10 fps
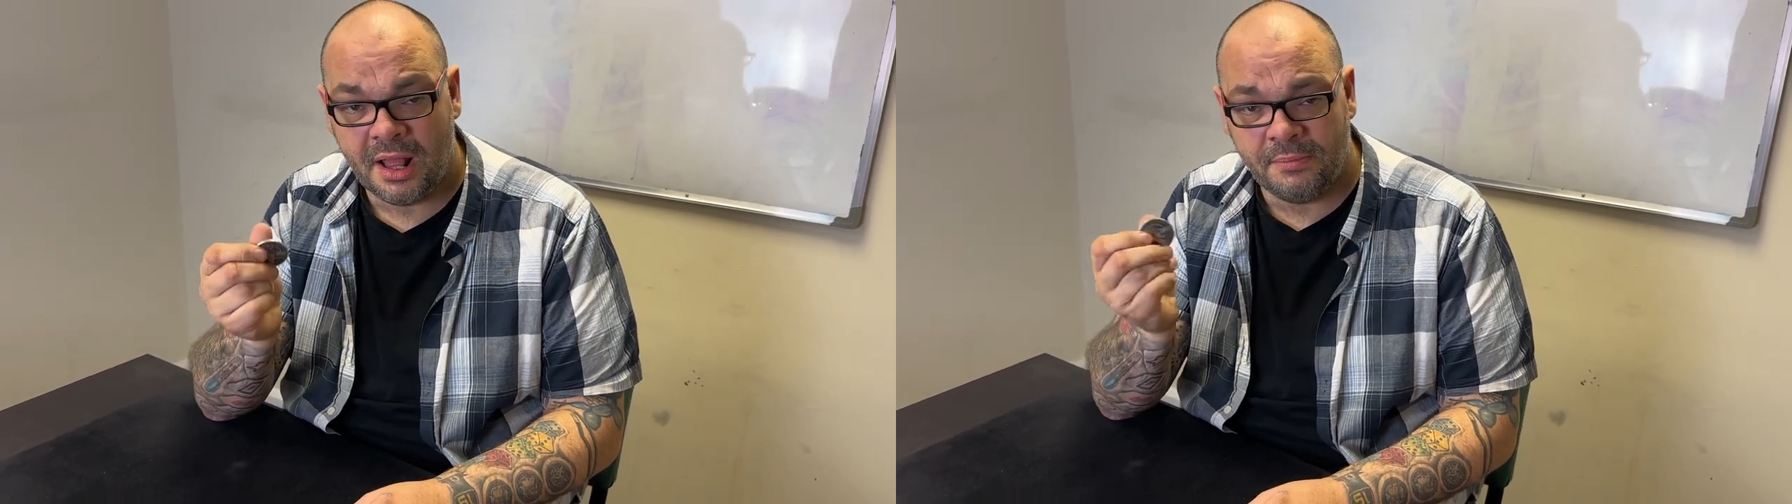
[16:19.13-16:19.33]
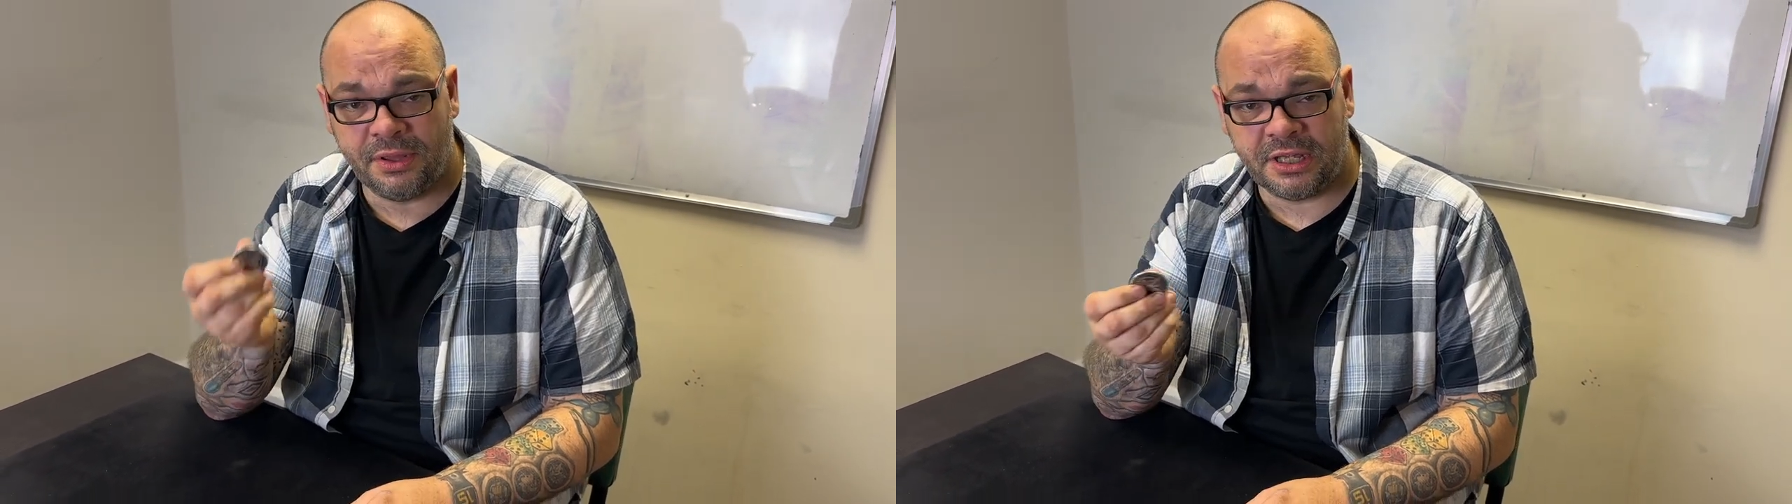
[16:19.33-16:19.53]

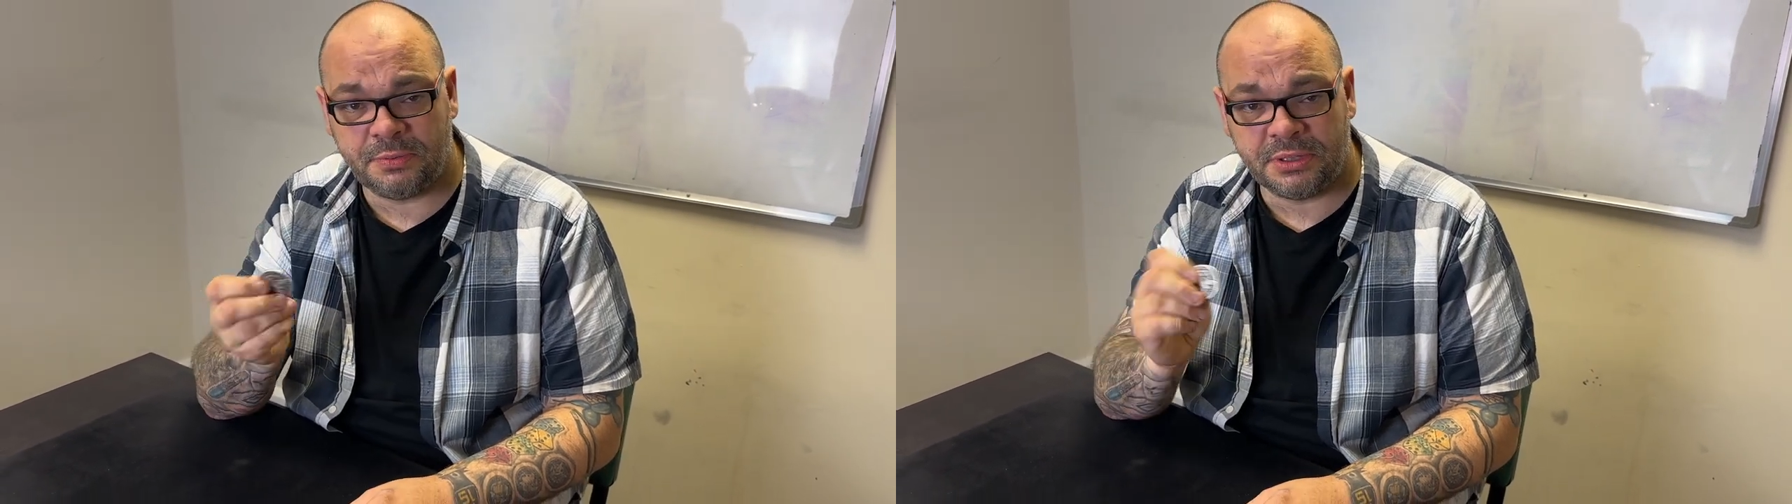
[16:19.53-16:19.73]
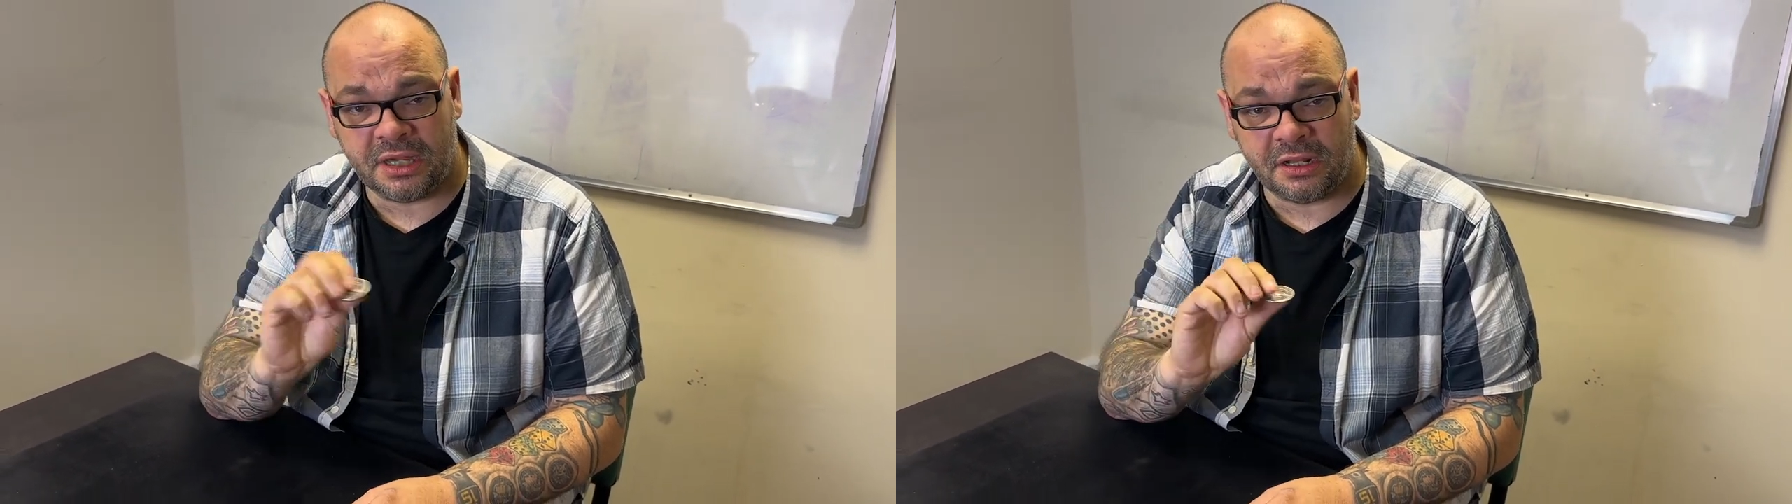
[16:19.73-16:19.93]
But this
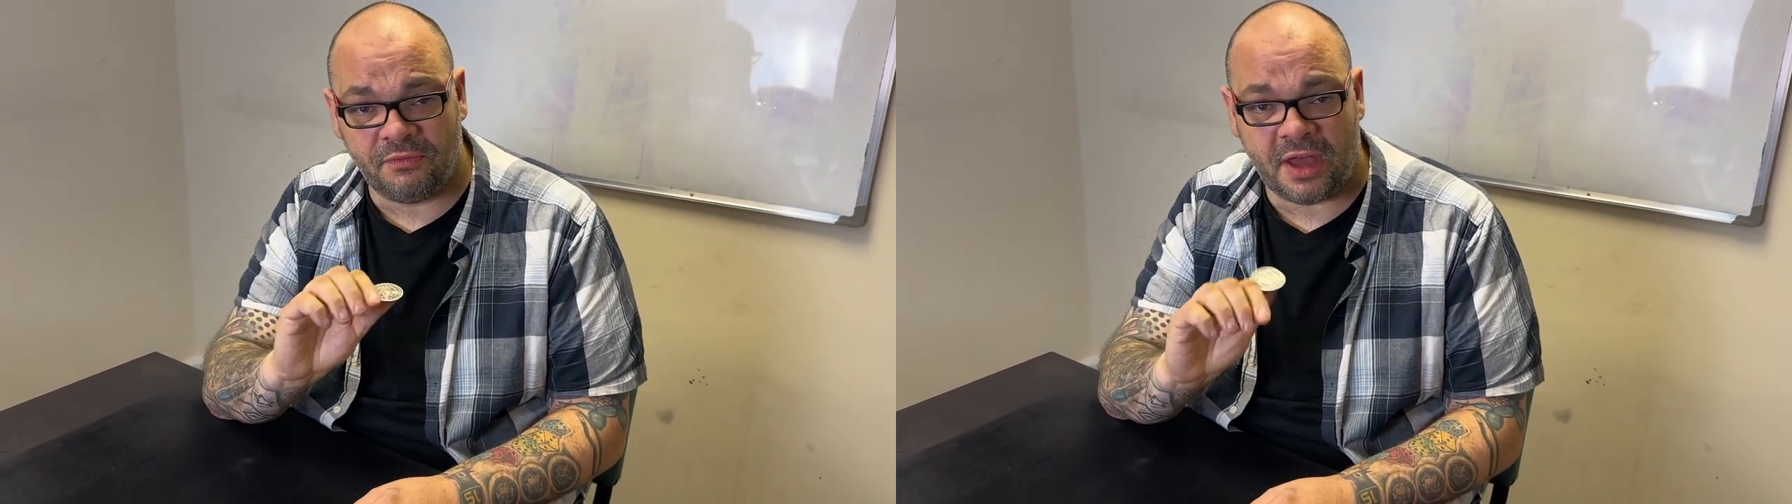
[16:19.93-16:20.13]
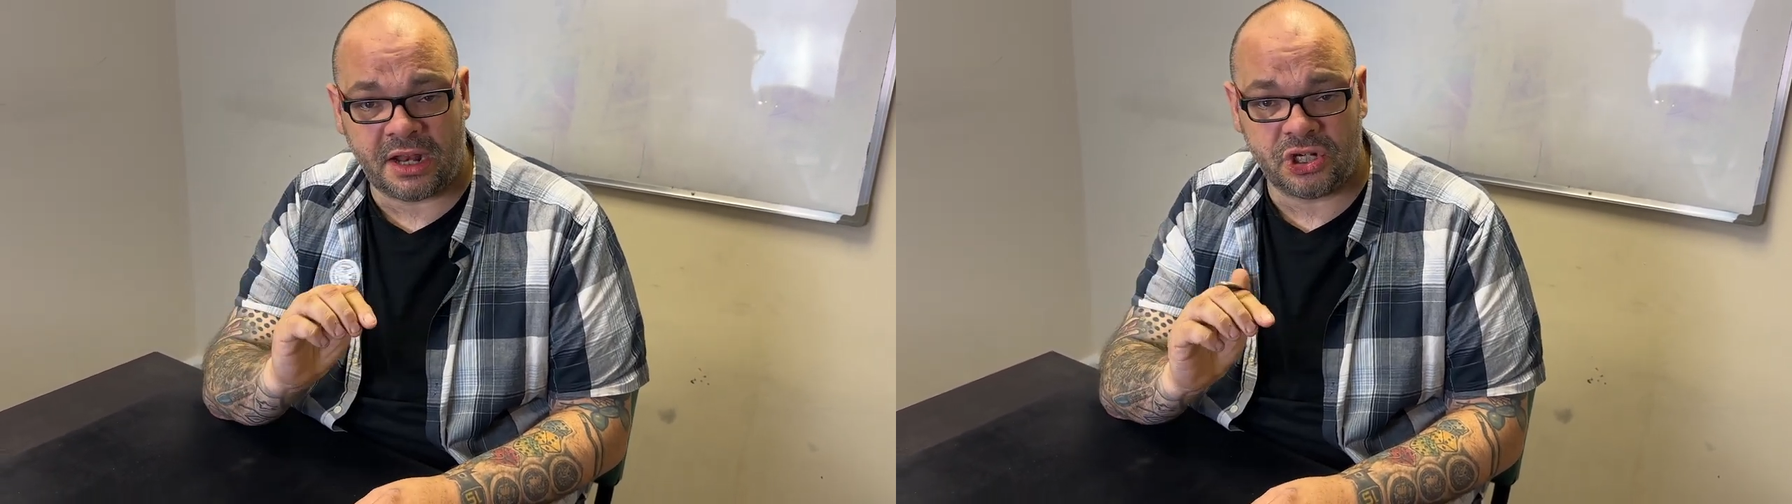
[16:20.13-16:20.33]
particular
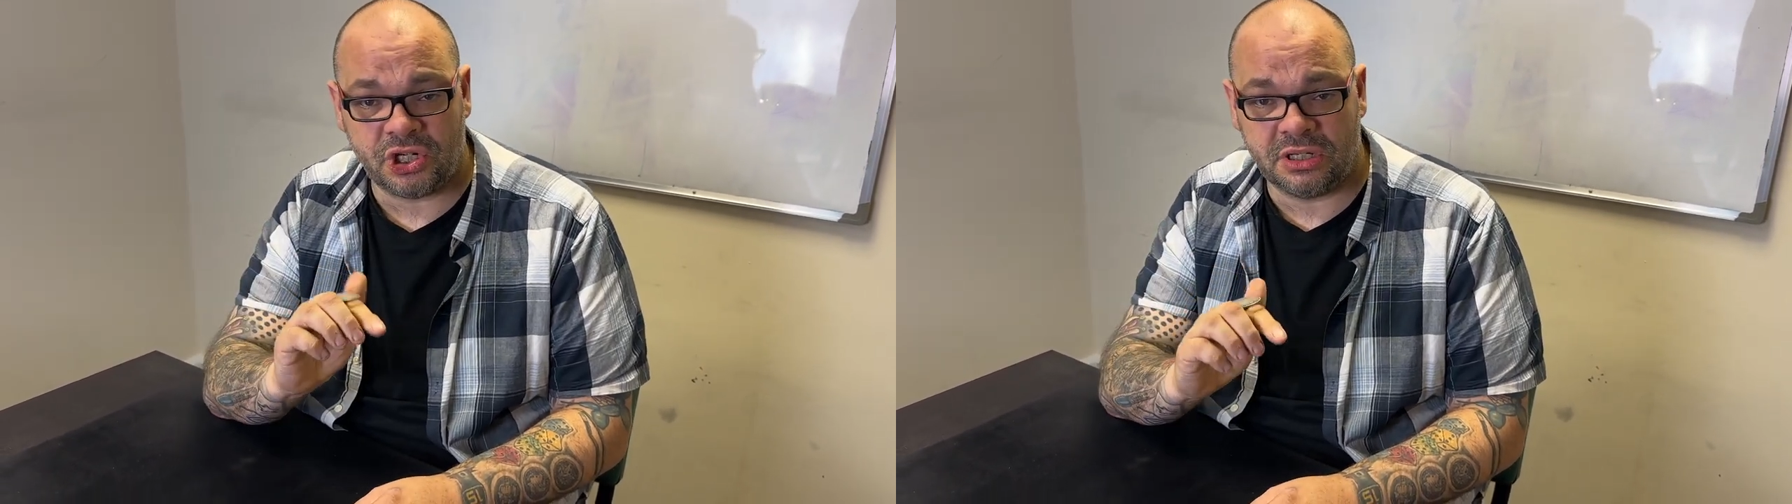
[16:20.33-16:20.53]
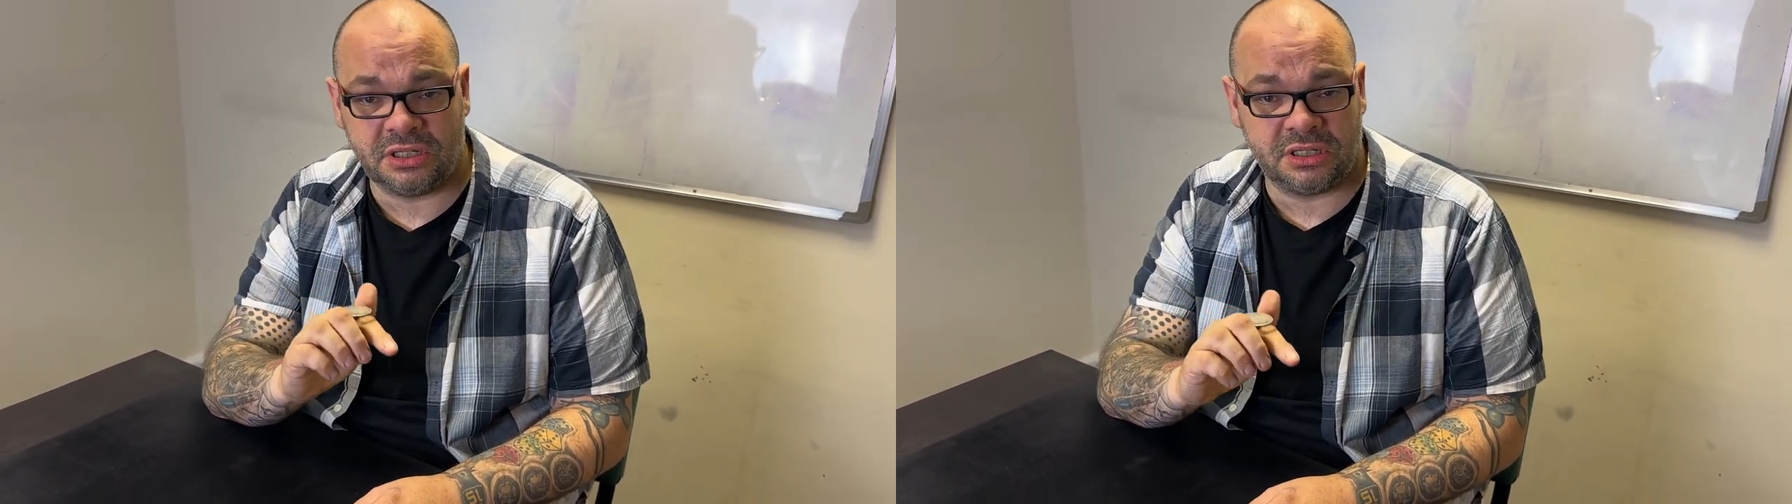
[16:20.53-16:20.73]
vanish
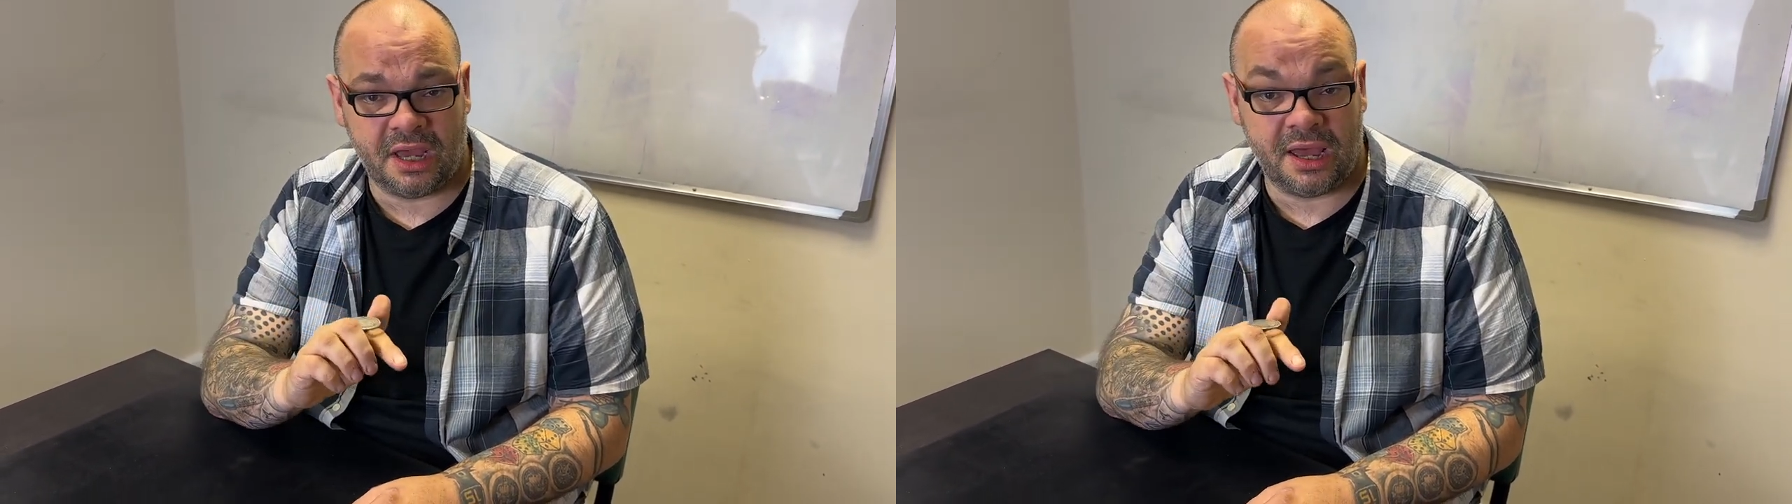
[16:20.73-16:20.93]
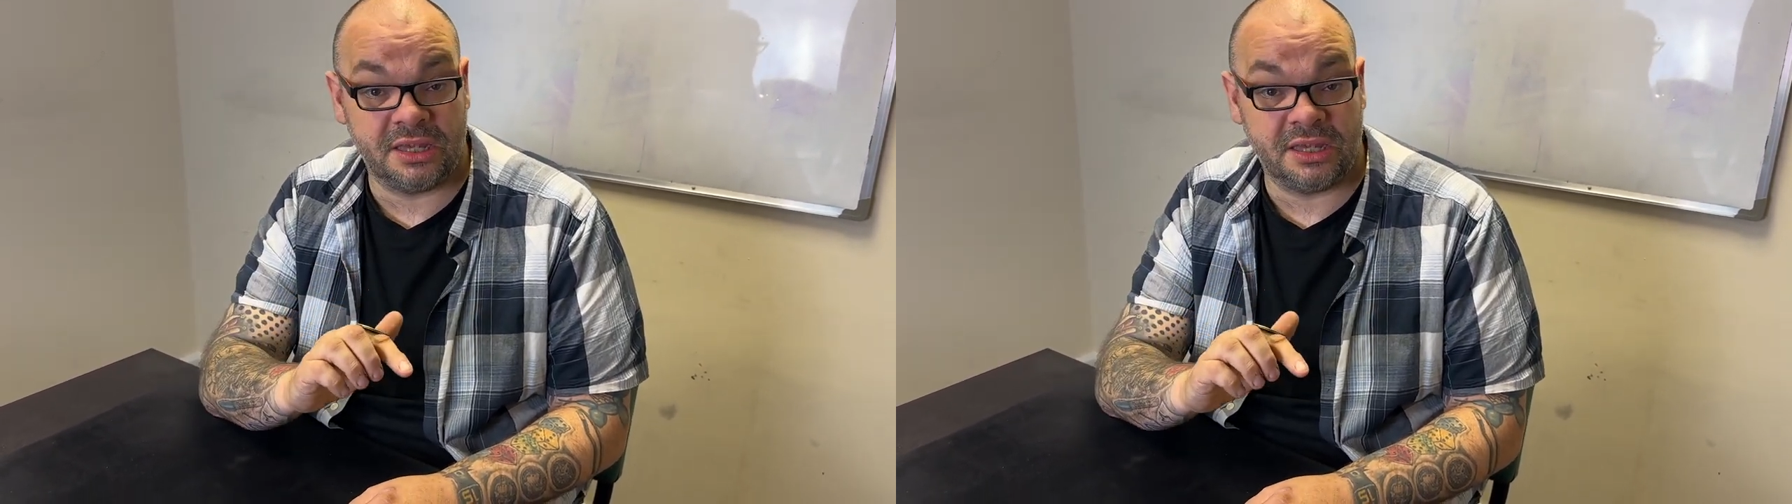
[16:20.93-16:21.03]
is, uh,